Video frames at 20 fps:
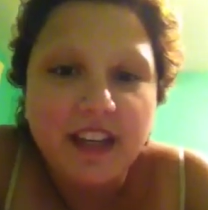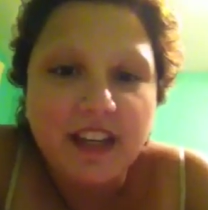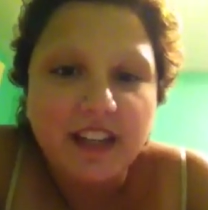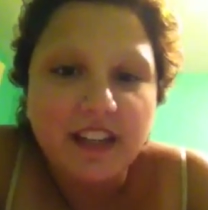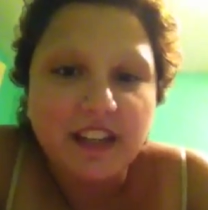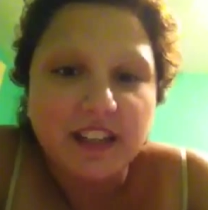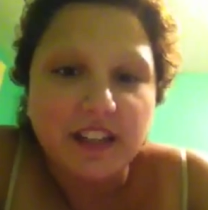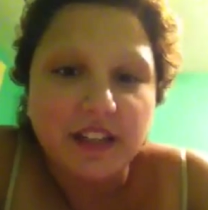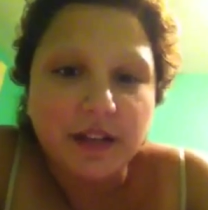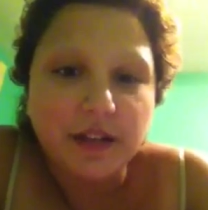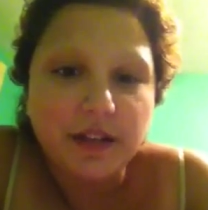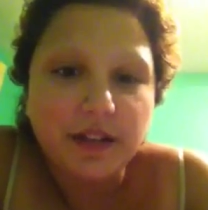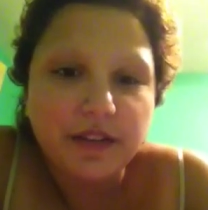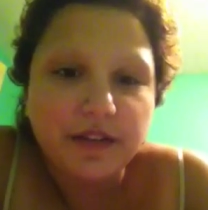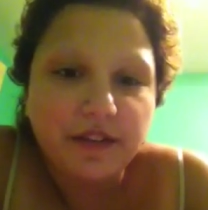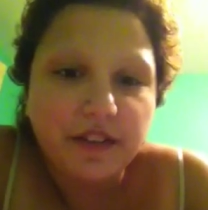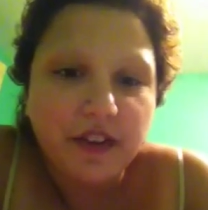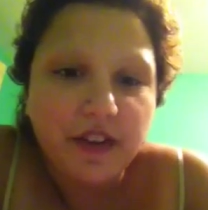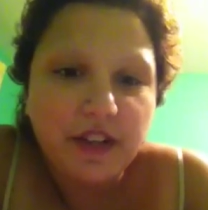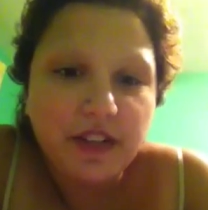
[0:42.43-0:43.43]
So, the
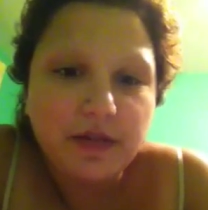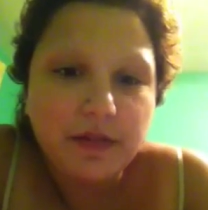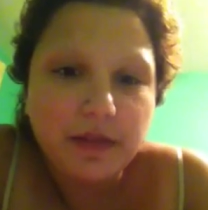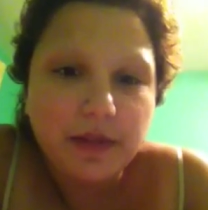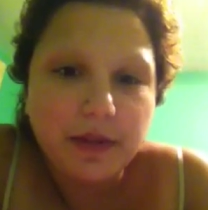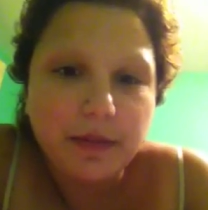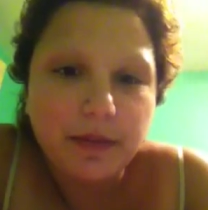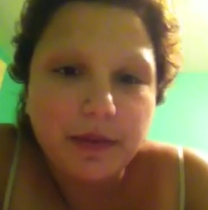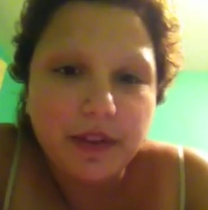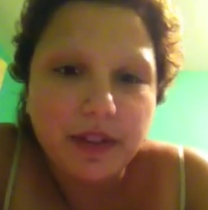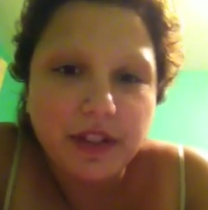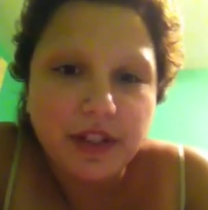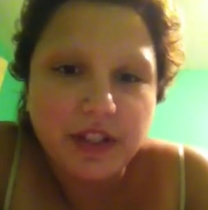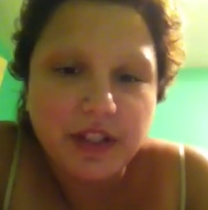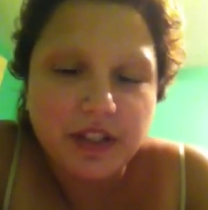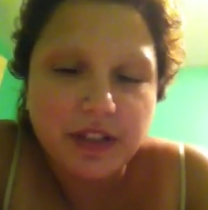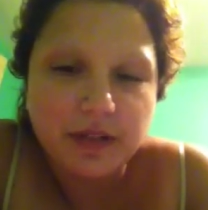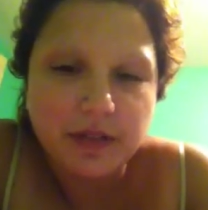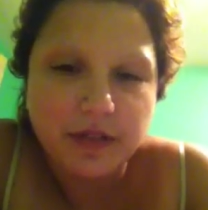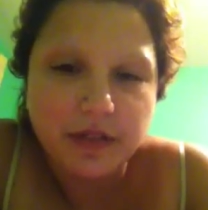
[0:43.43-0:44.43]
first one I'm going to
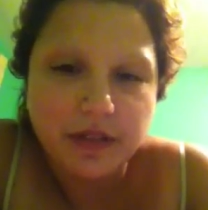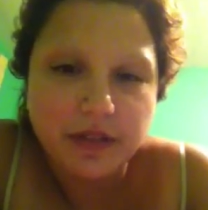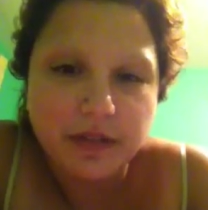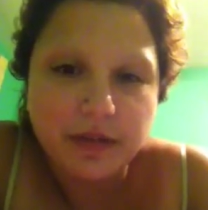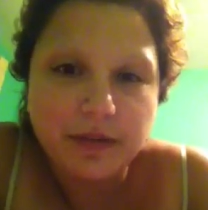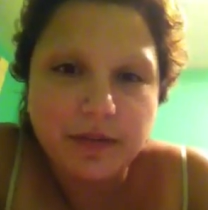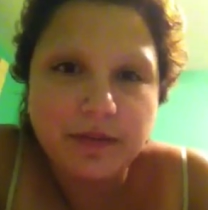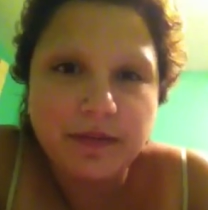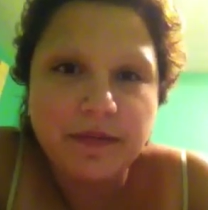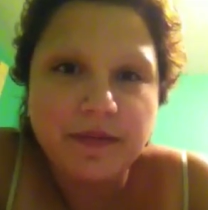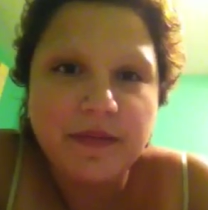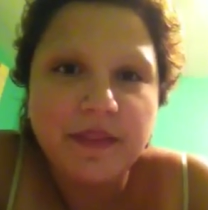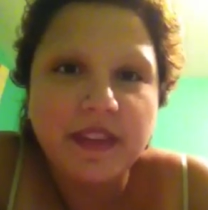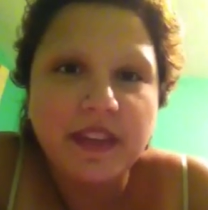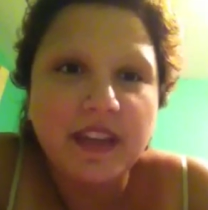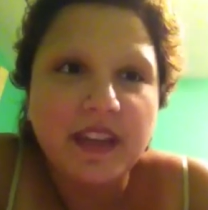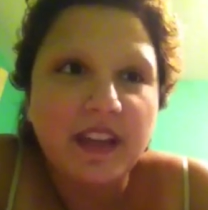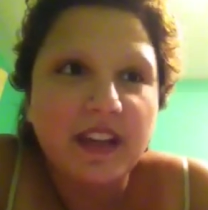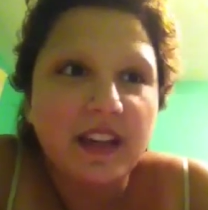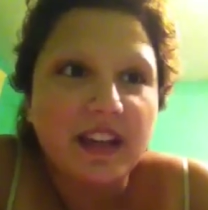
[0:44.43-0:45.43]
show you
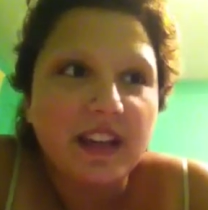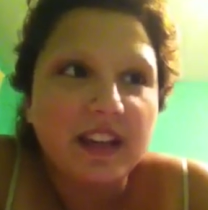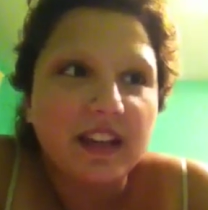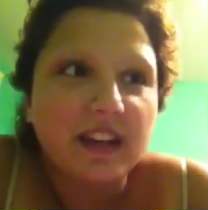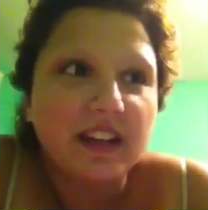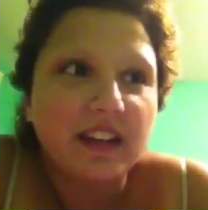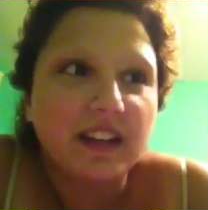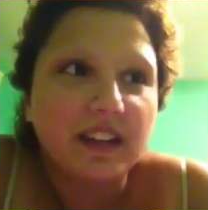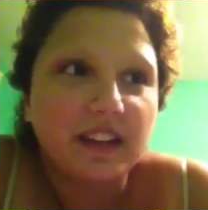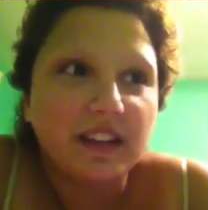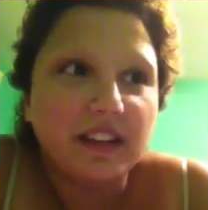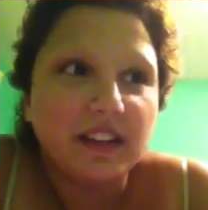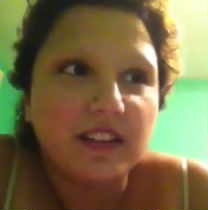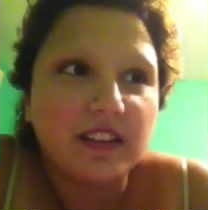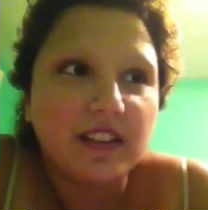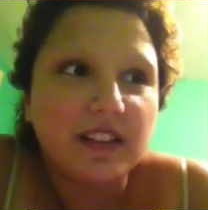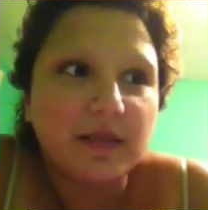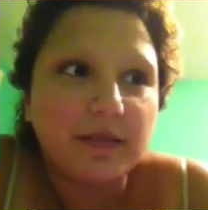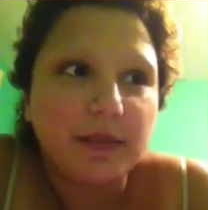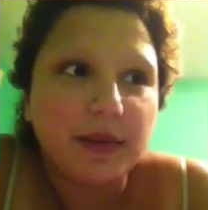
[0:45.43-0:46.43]

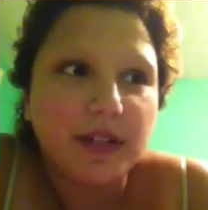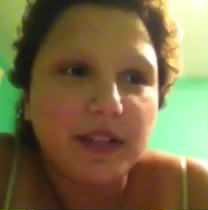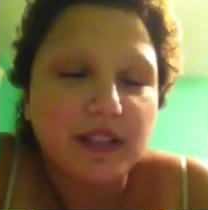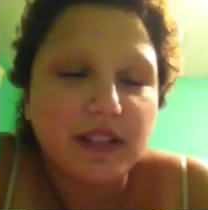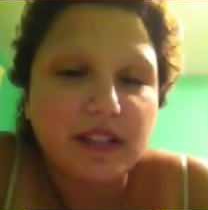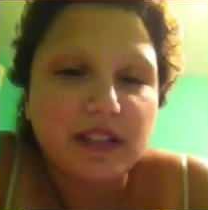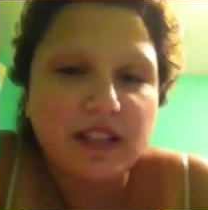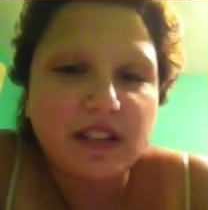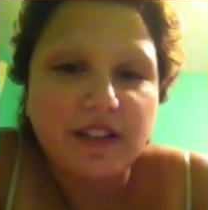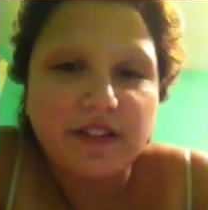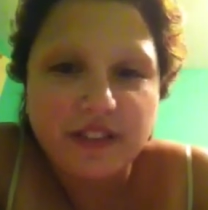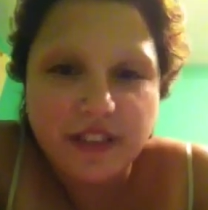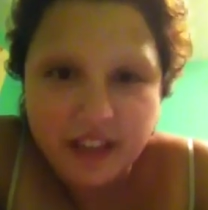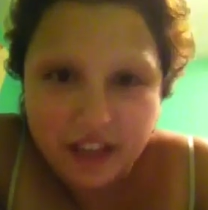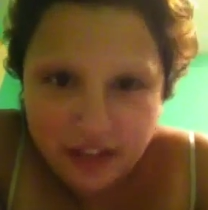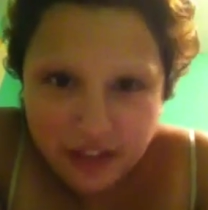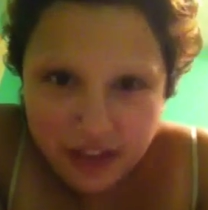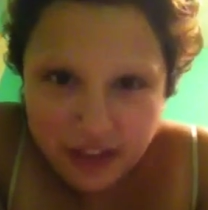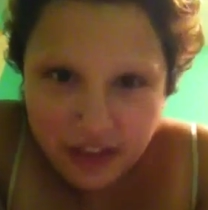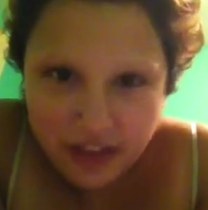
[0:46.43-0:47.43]
is by stuffing
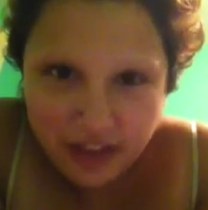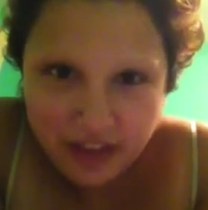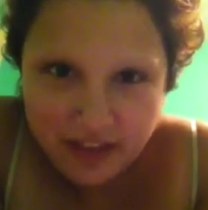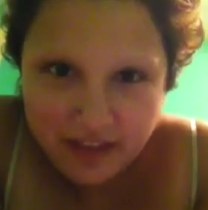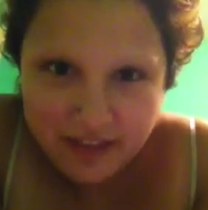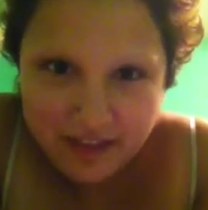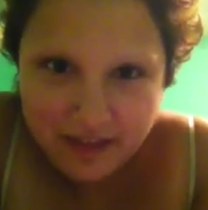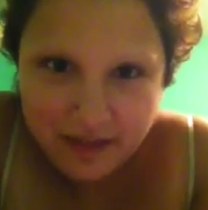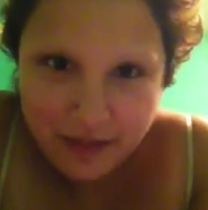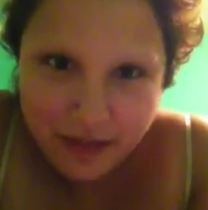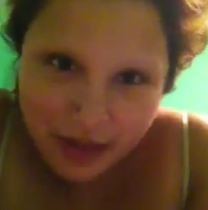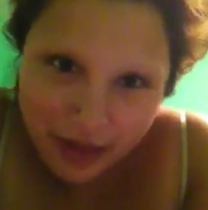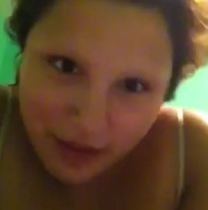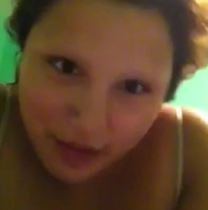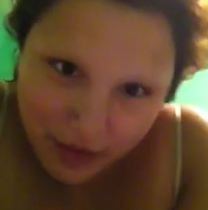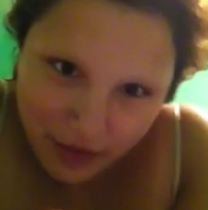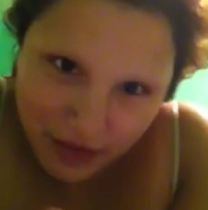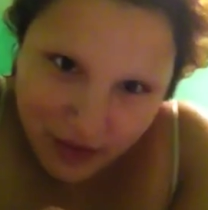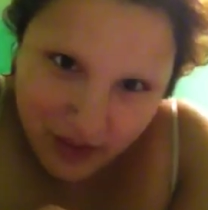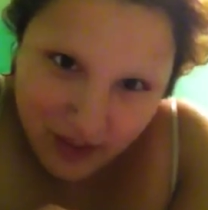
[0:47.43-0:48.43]
your shirt with
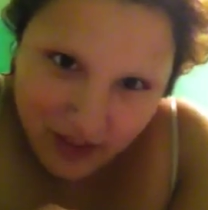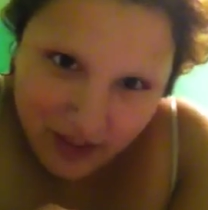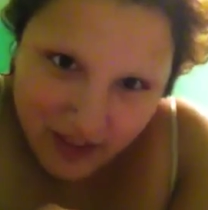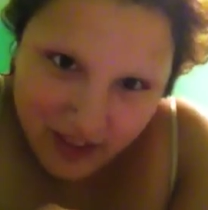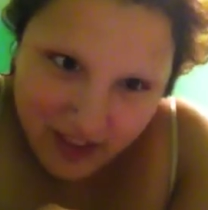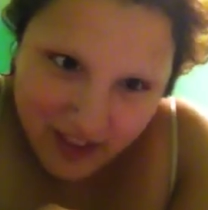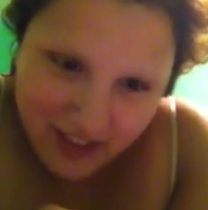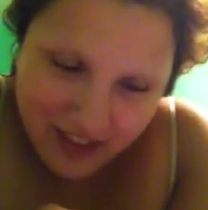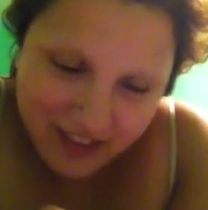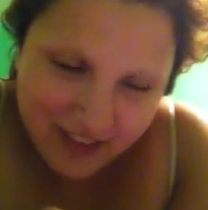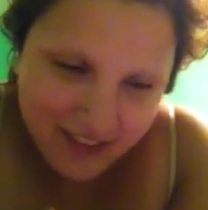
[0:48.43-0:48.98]
little shirts.